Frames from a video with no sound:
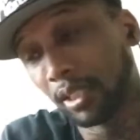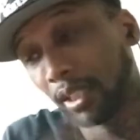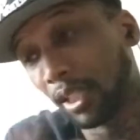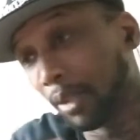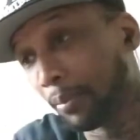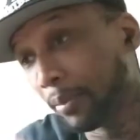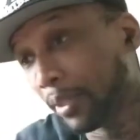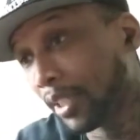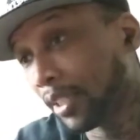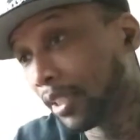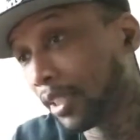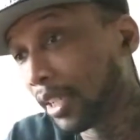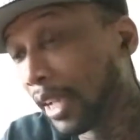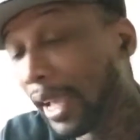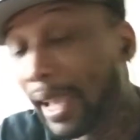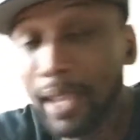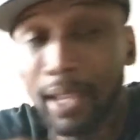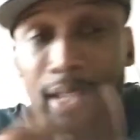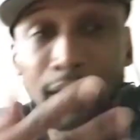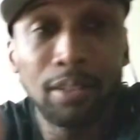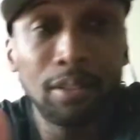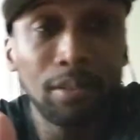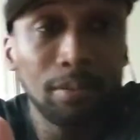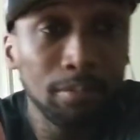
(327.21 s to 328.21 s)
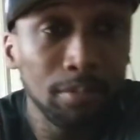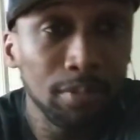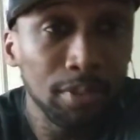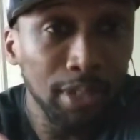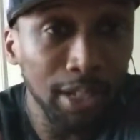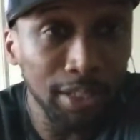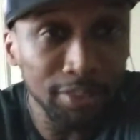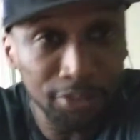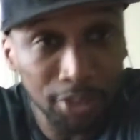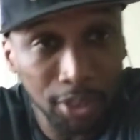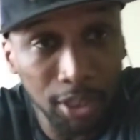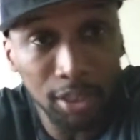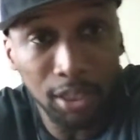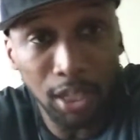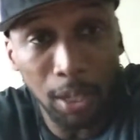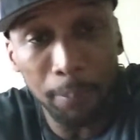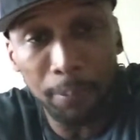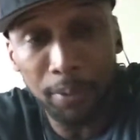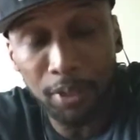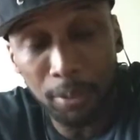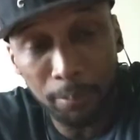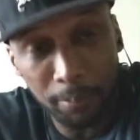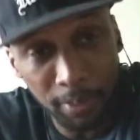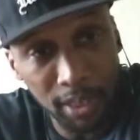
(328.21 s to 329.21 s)
You know what I mean? And that's good
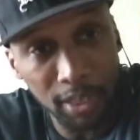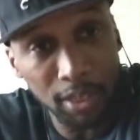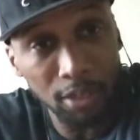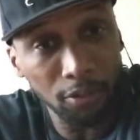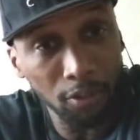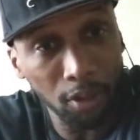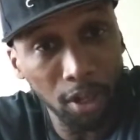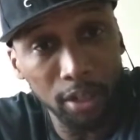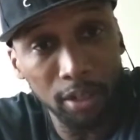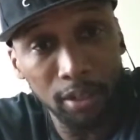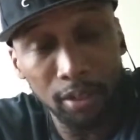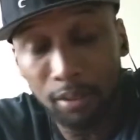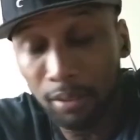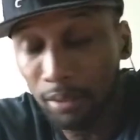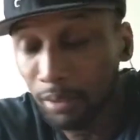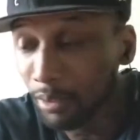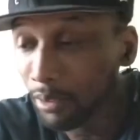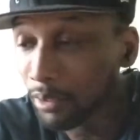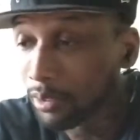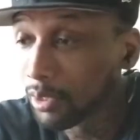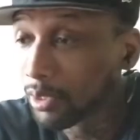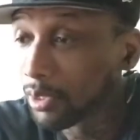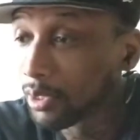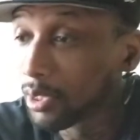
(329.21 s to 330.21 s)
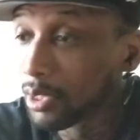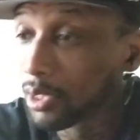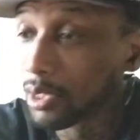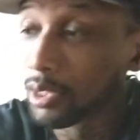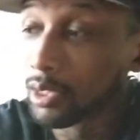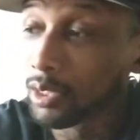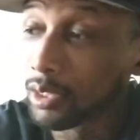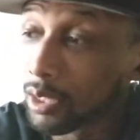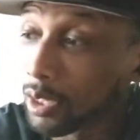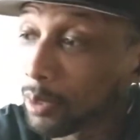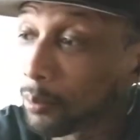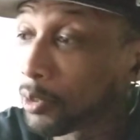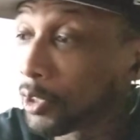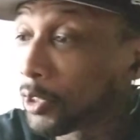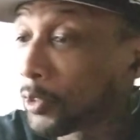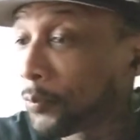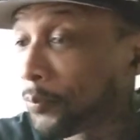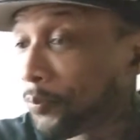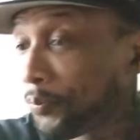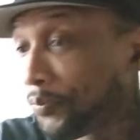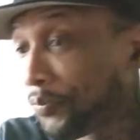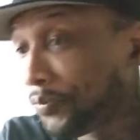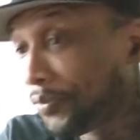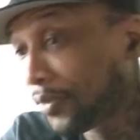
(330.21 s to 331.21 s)
company to be in, right? You know what I
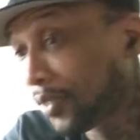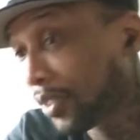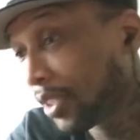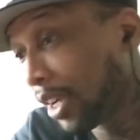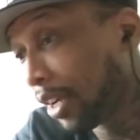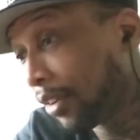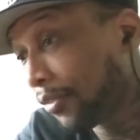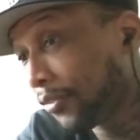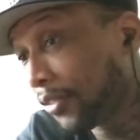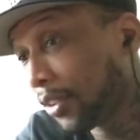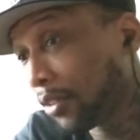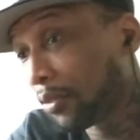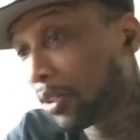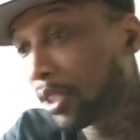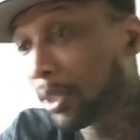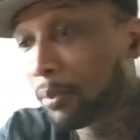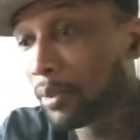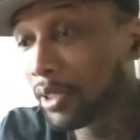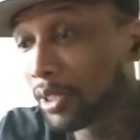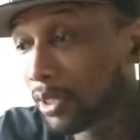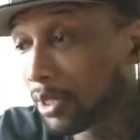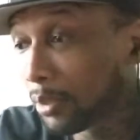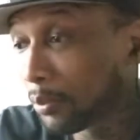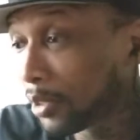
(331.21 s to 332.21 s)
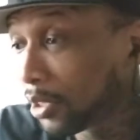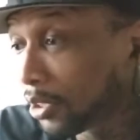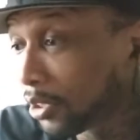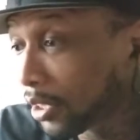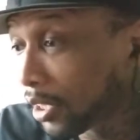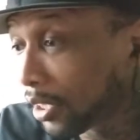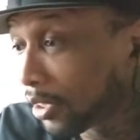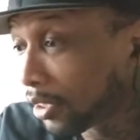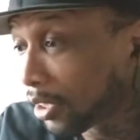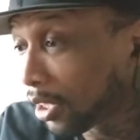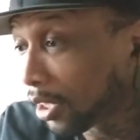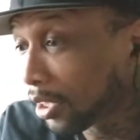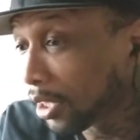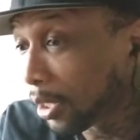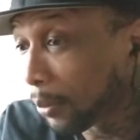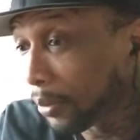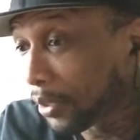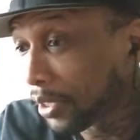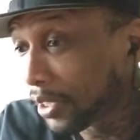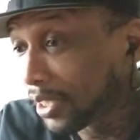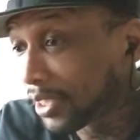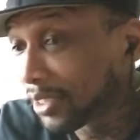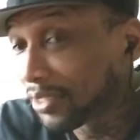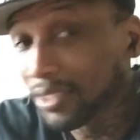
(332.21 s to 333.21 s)
mean? I fuck well, let me let me look at a
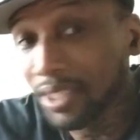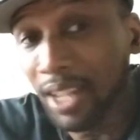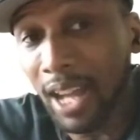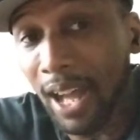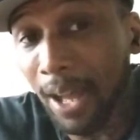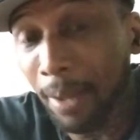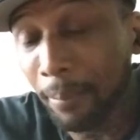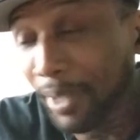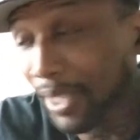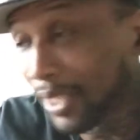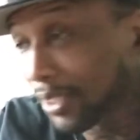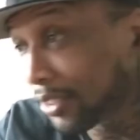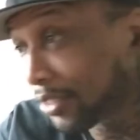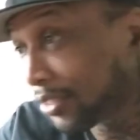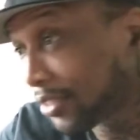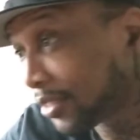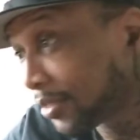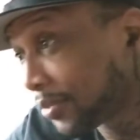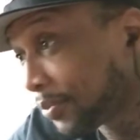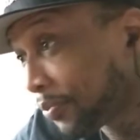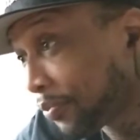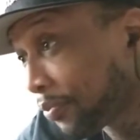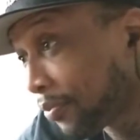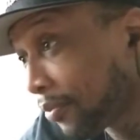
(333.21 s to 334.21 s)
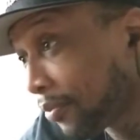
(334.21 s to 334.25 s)
couple of these comments.